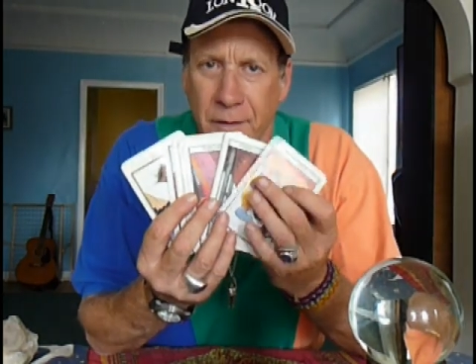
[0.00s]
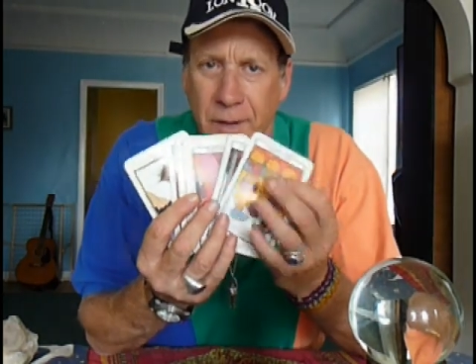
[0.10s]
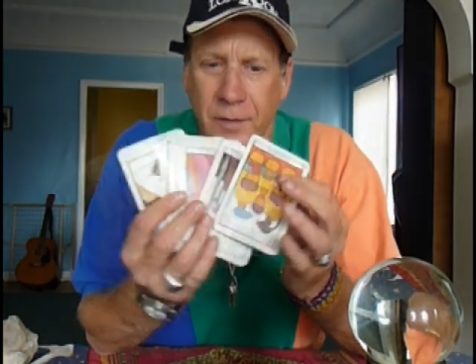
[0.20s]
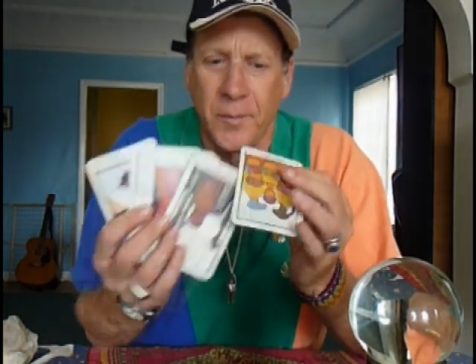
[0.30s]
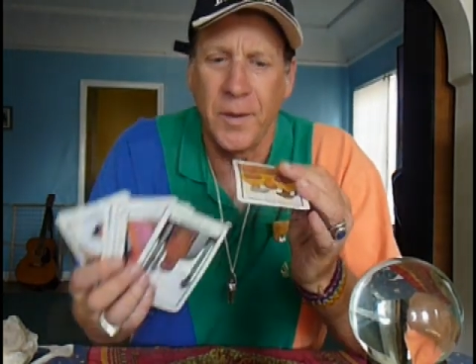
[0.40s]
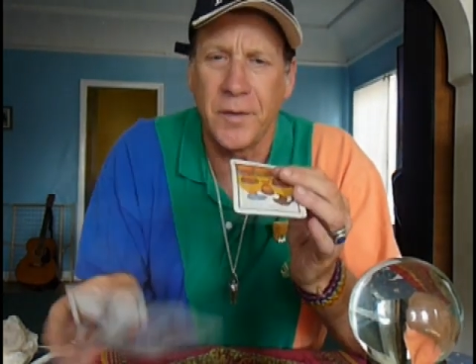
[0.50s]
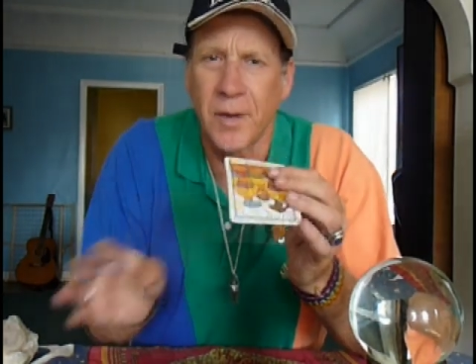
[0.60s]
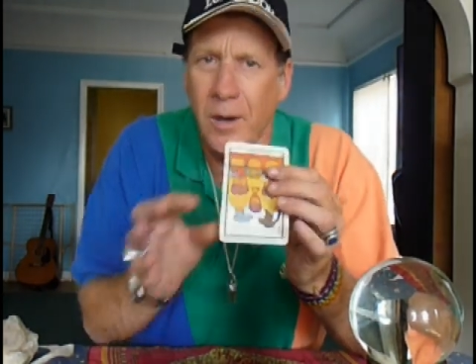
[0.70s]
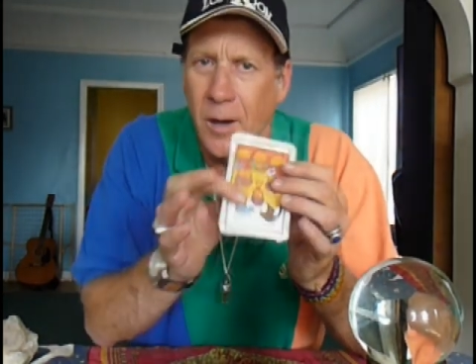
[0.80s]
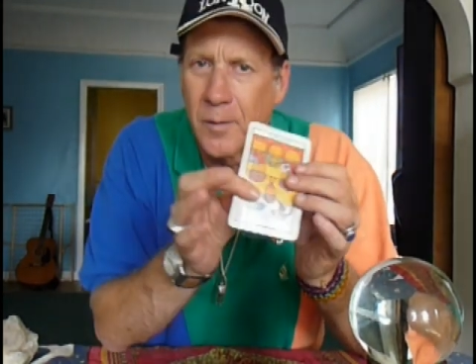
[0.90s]
It's a piece
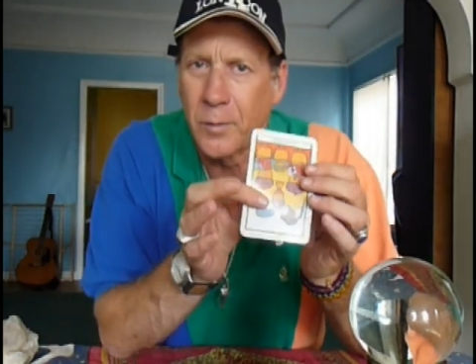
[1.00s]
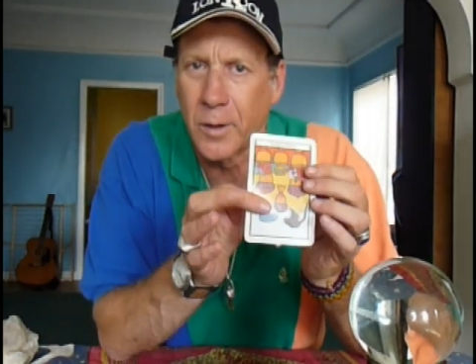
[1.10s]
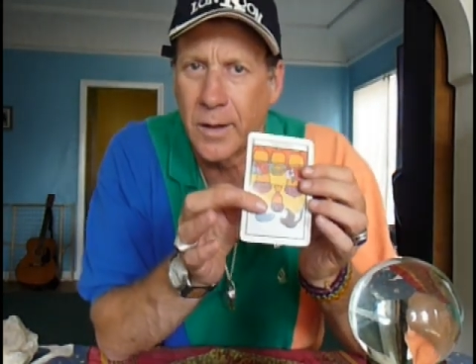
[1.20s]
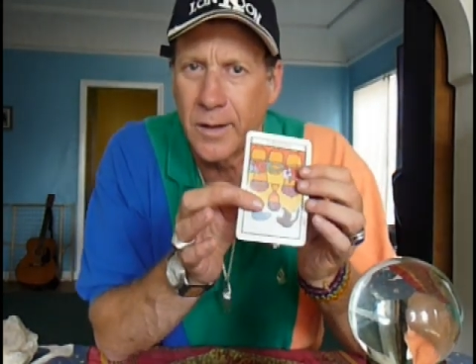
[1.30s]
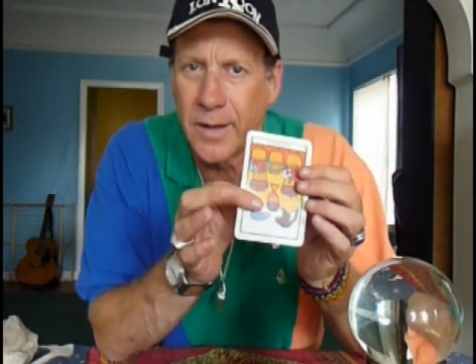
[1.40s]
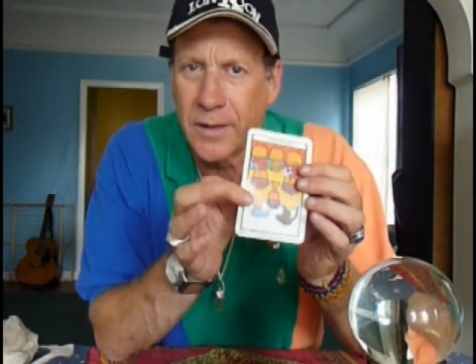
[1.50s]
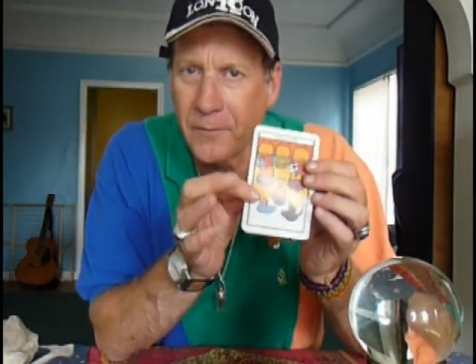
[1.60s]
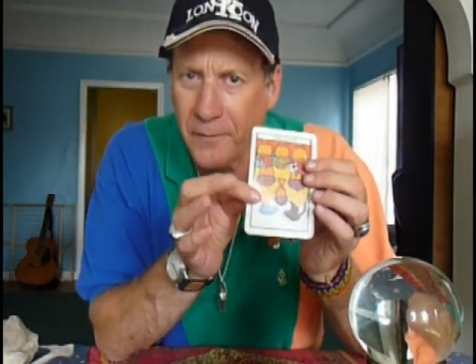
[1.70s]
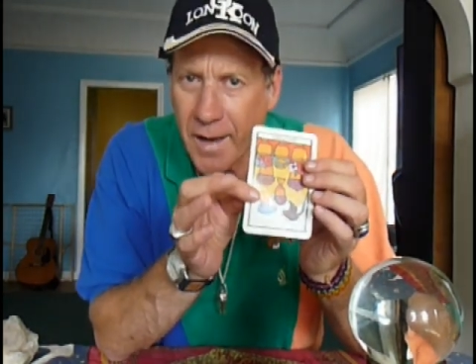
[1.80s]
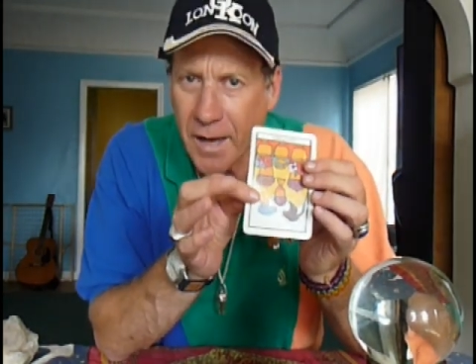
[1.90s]
of cardboard at
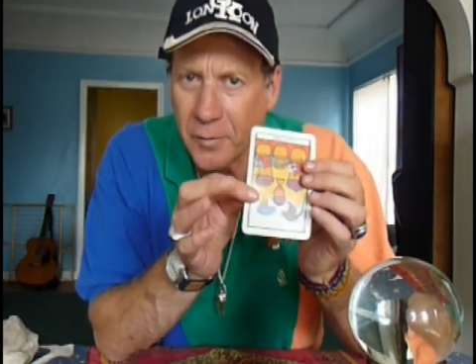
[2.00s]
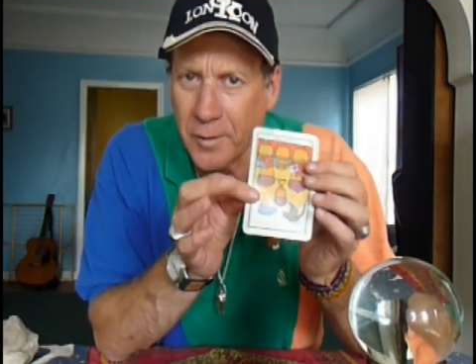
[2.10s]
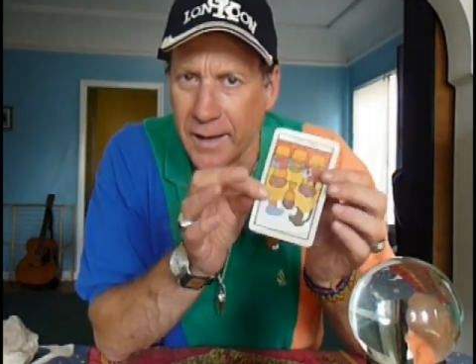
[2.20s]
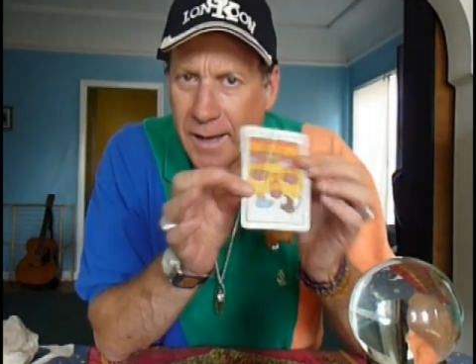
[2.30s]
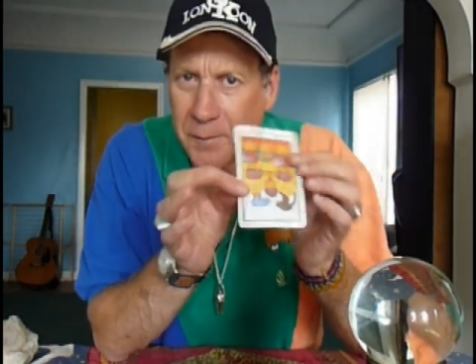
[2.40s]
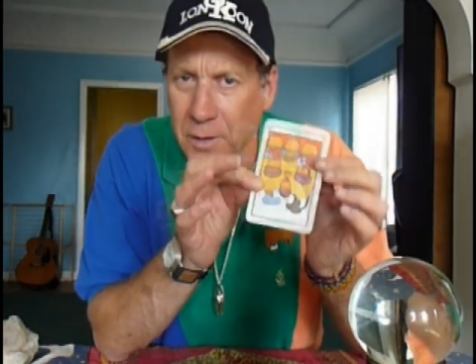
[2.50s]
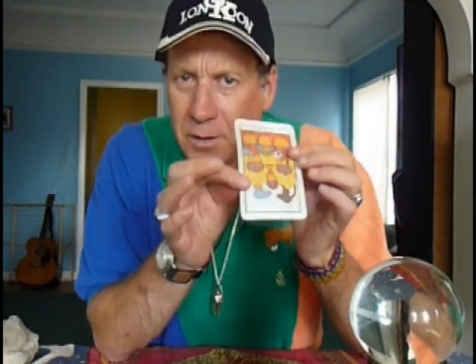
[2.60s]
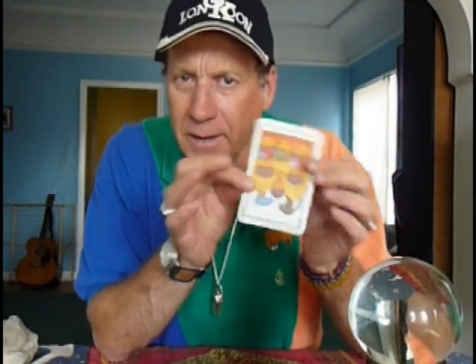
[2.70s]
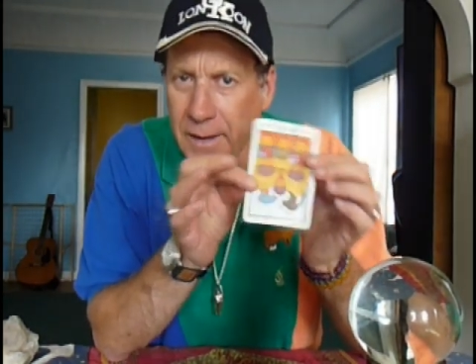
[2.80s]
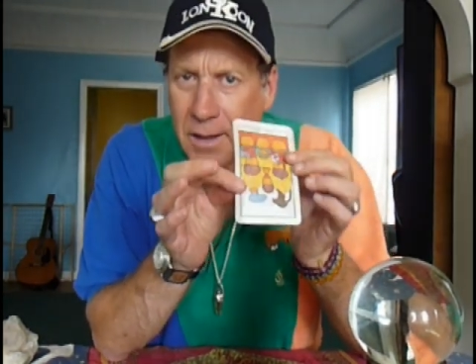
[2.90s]
the factory,
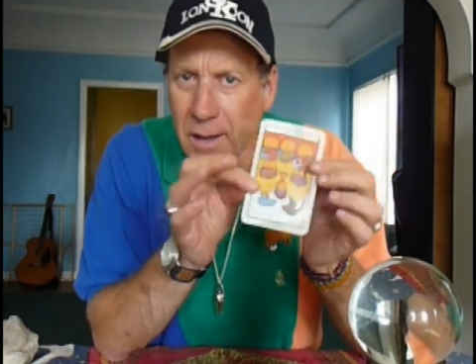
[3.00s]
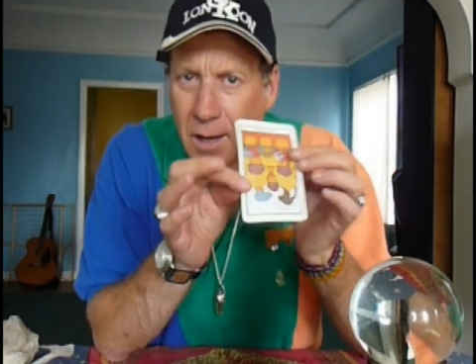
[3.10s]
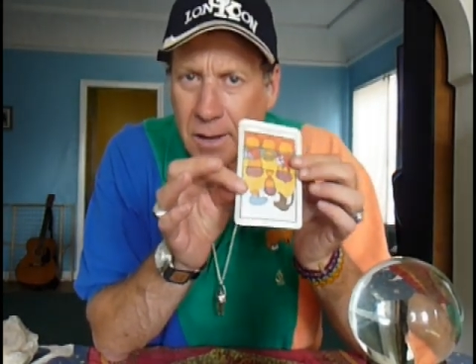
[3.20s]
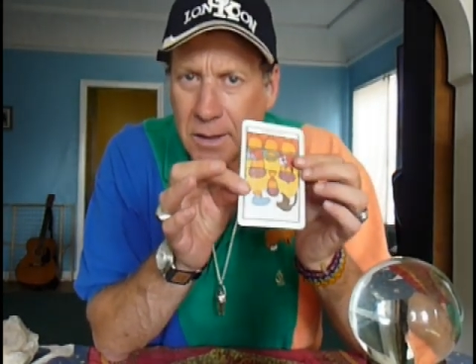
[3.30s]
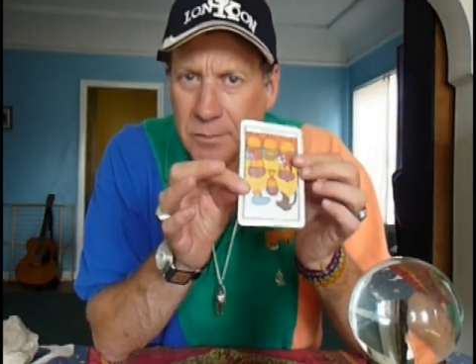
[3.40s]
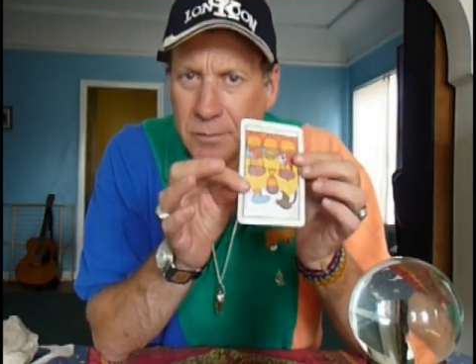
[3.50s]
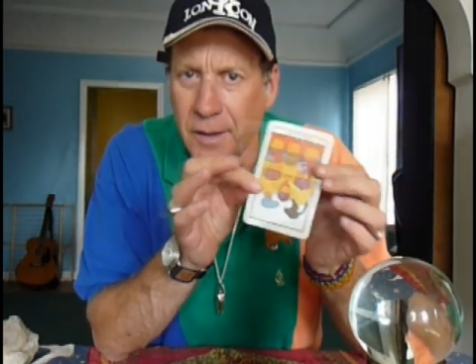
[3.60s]
chemical ink on it,